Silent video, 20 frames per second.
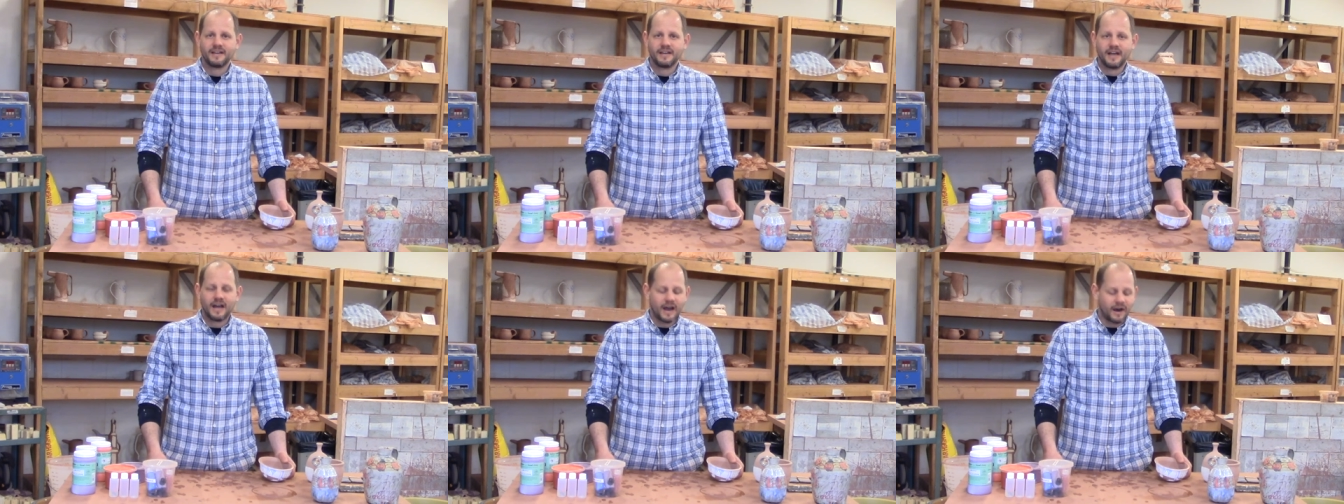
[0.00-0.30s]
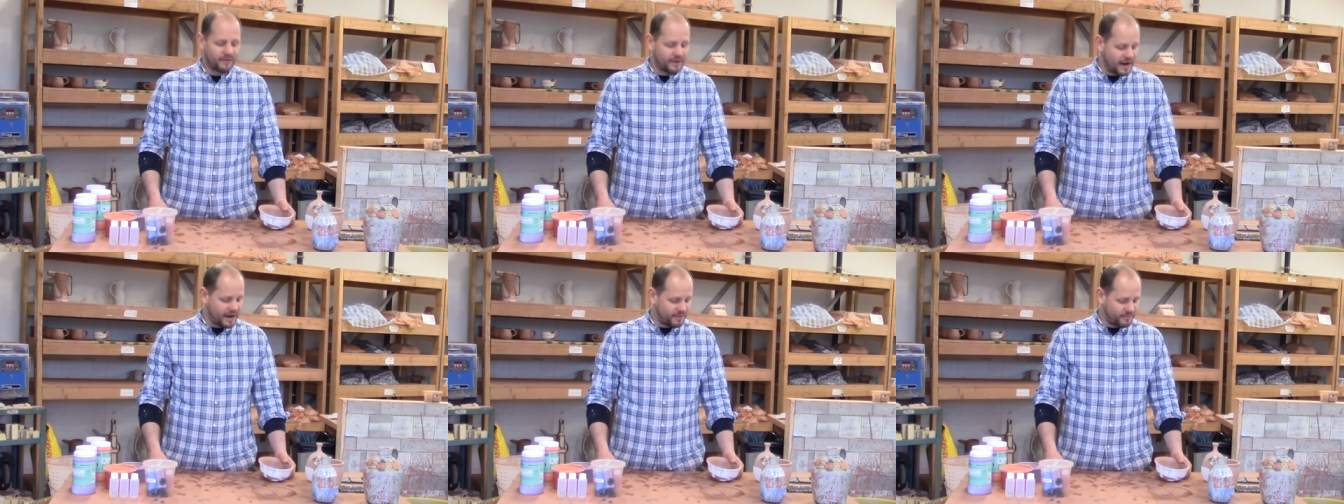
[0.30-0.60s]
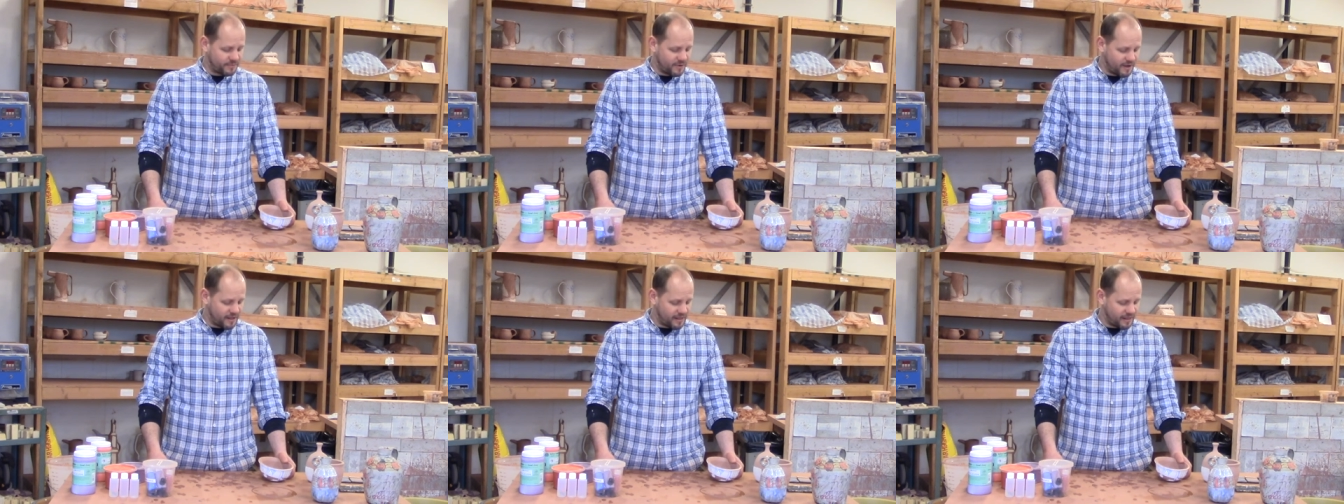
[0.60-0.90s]
All right,
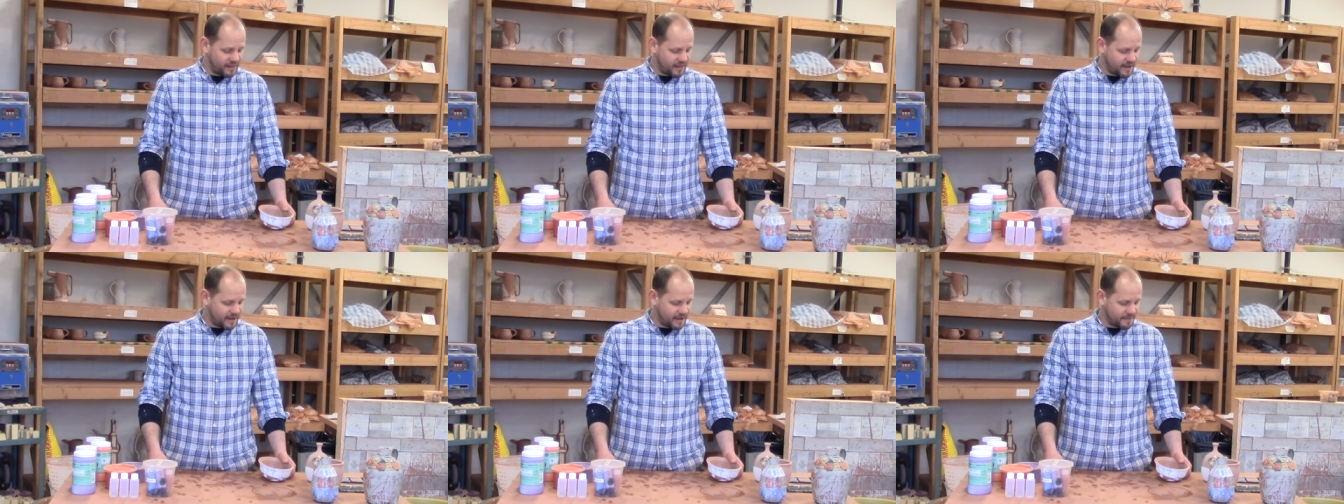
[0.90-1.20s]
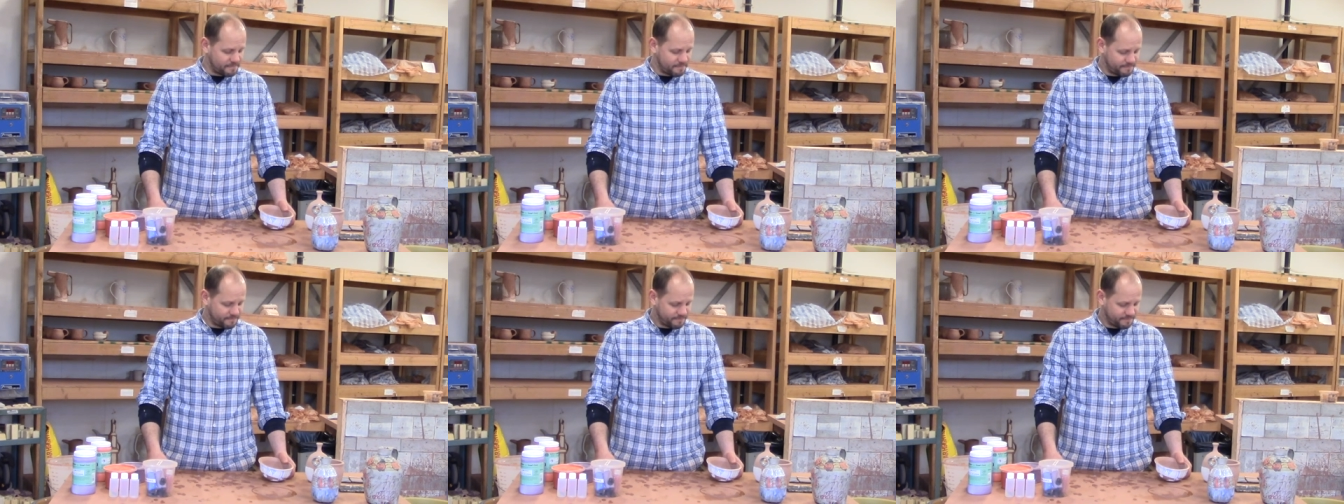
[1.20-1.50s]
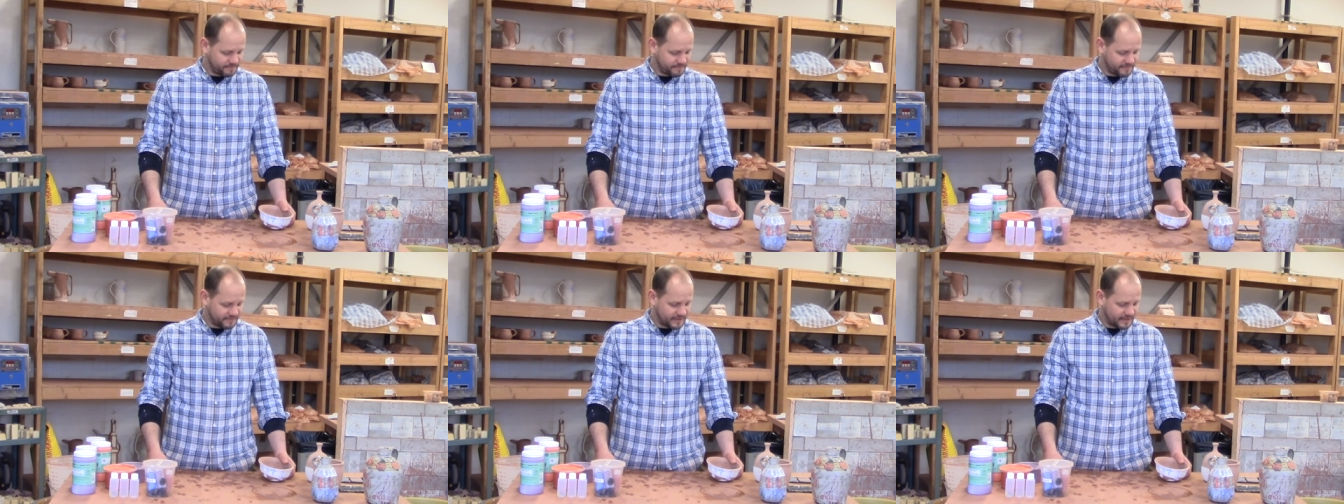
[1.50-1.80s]
well, um,
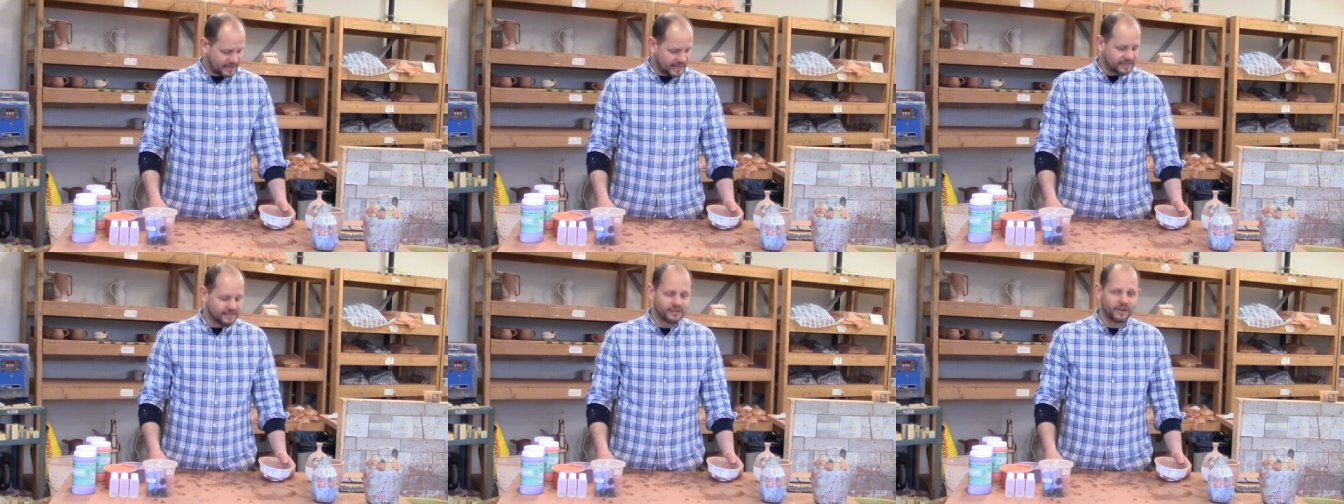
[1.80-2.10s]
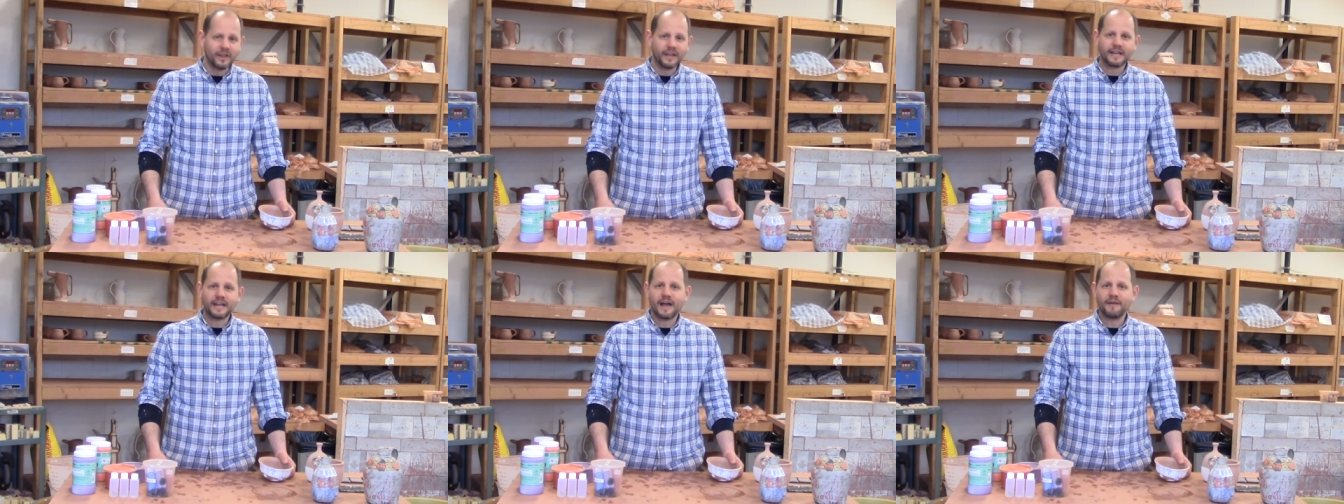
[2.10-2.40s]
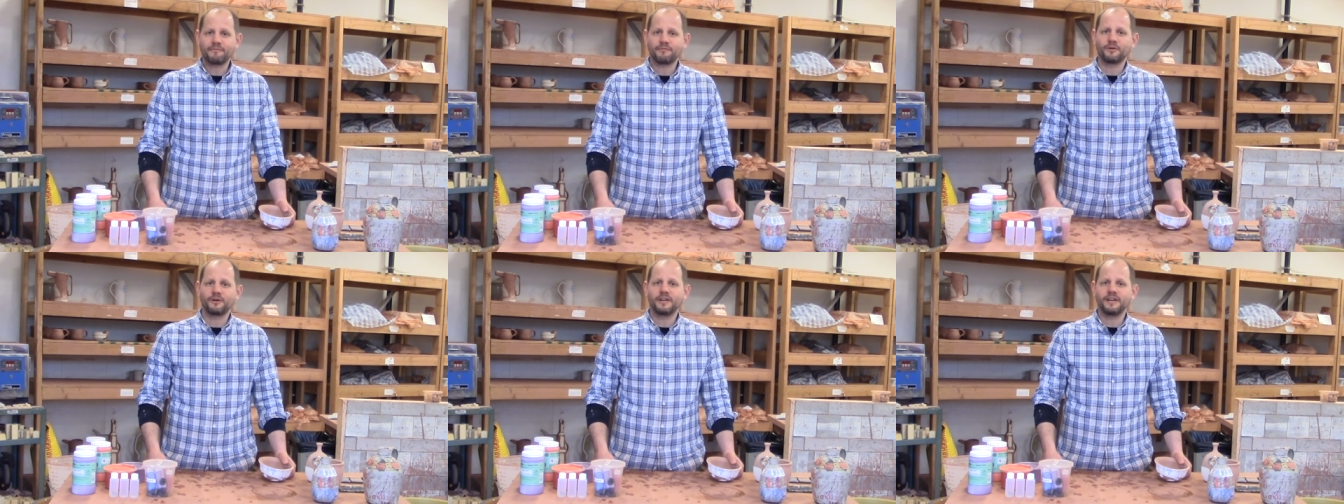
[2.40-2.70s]
that's all I got
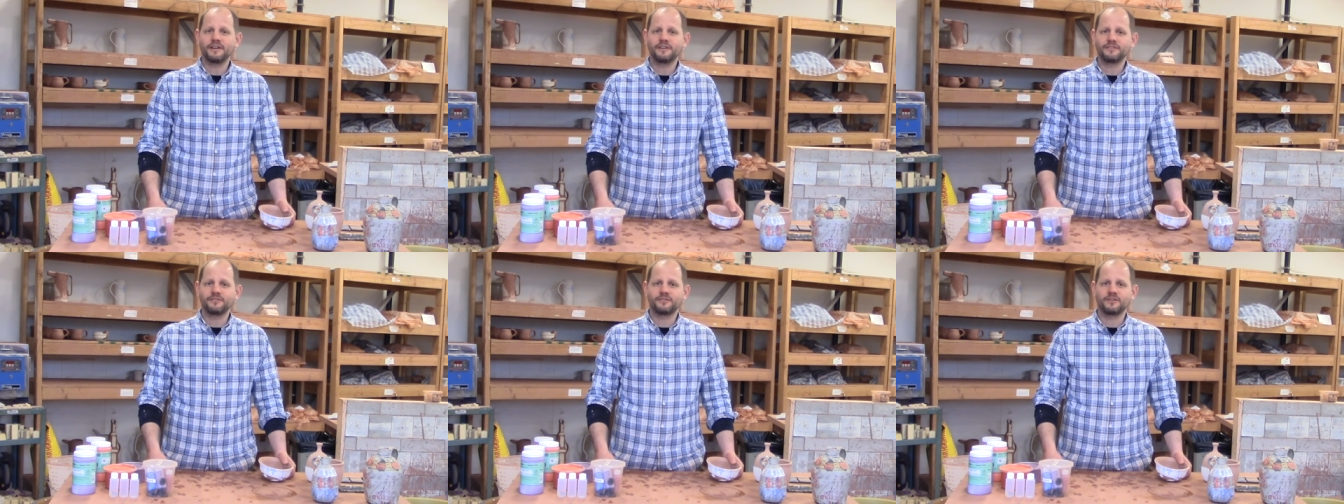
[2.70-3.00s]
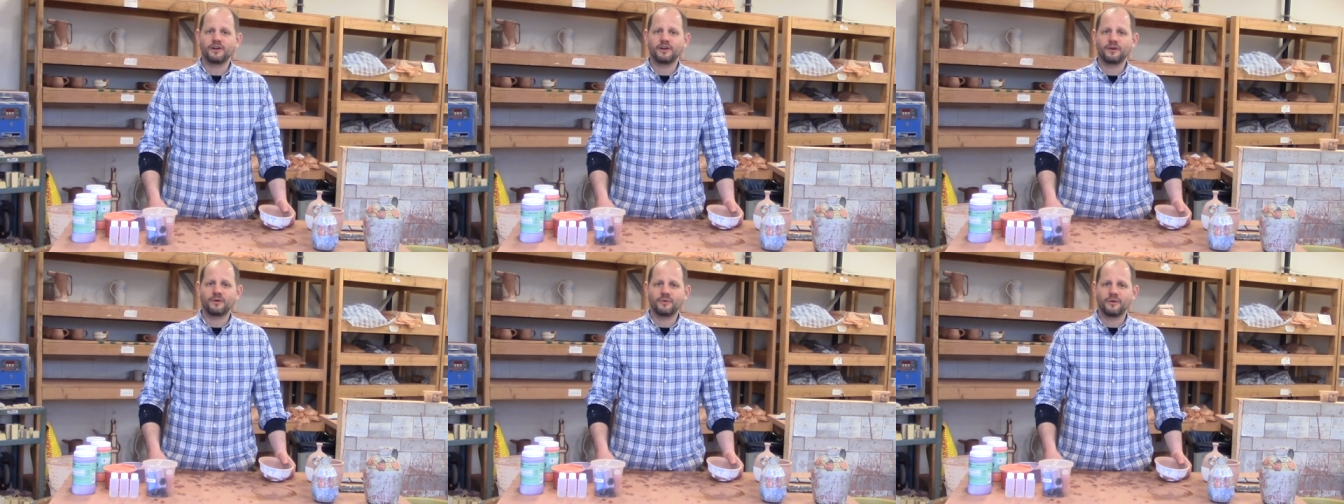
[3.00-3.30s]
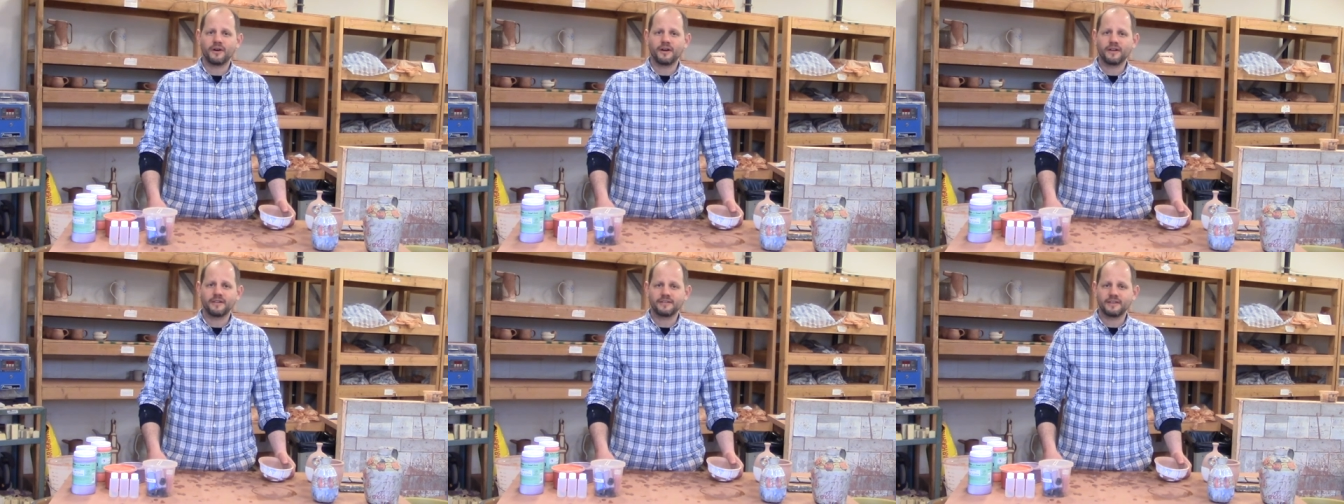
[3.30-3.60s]
for you, so
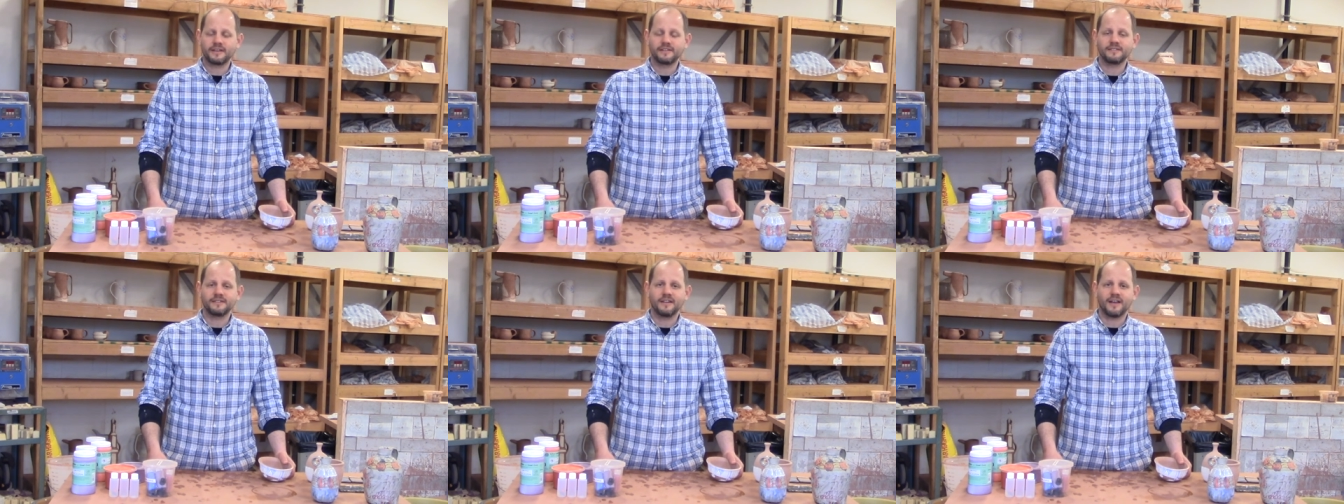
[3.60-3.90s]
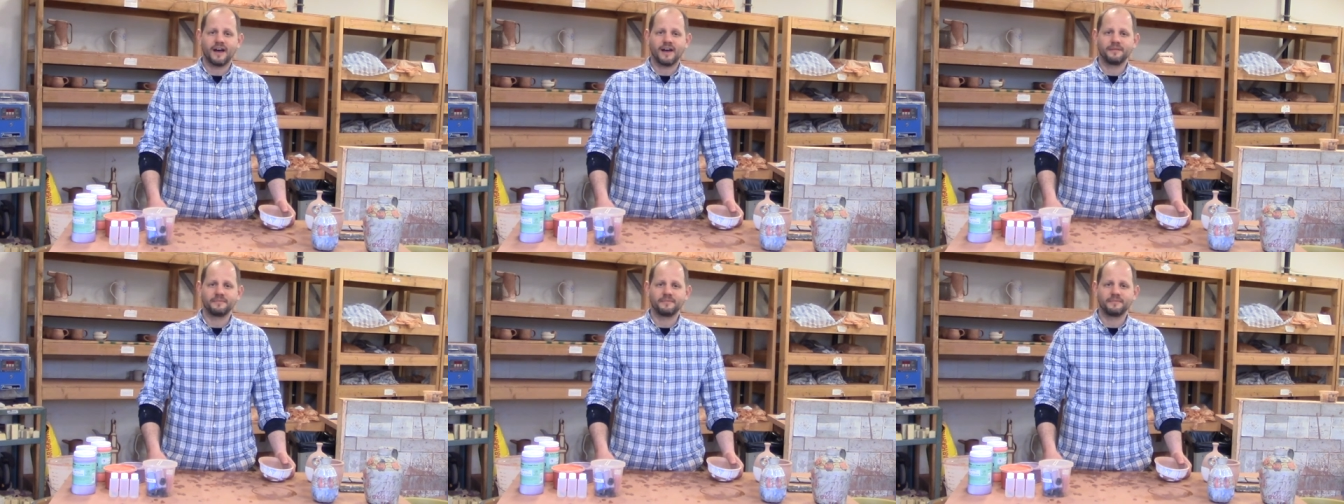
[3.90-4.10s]
uh, thanks a lot.